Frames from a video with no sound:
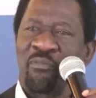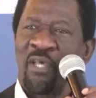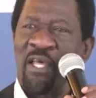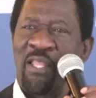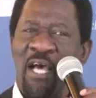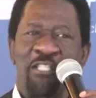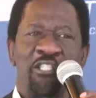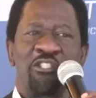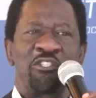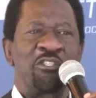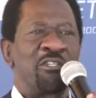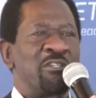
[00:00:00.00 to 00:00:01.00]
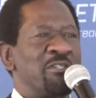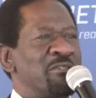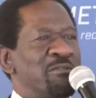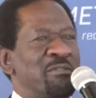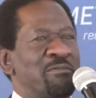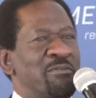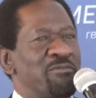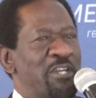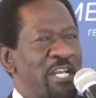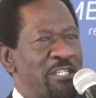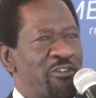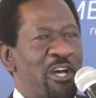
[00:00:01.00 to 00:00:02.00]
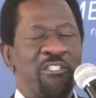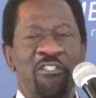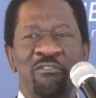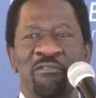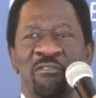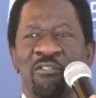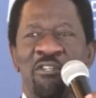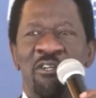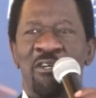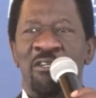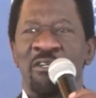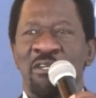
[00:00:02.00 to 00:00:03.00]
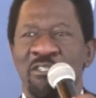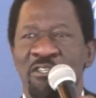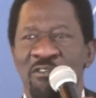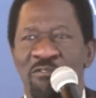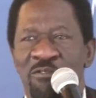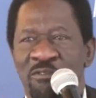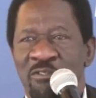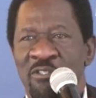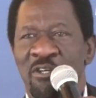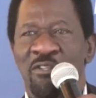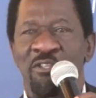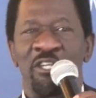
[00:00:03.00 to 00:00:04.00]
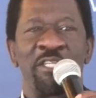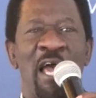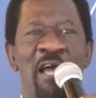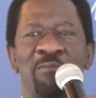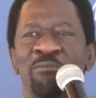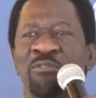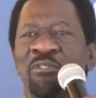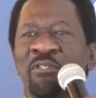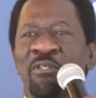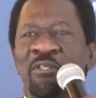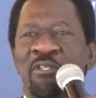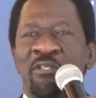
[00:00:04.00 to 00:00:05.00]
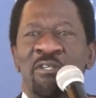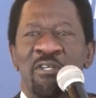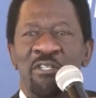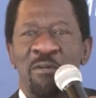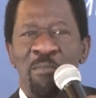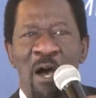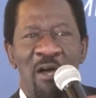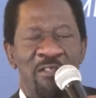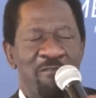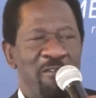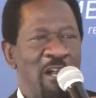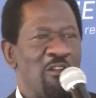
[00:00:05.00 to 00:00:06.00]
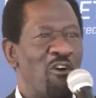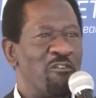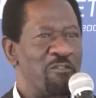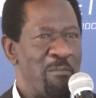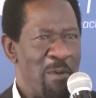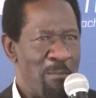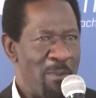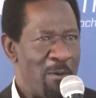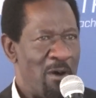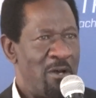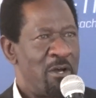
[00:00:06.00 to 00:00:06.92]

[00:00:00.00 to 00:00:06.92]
And that is very attractive. Give 3 times the value of the member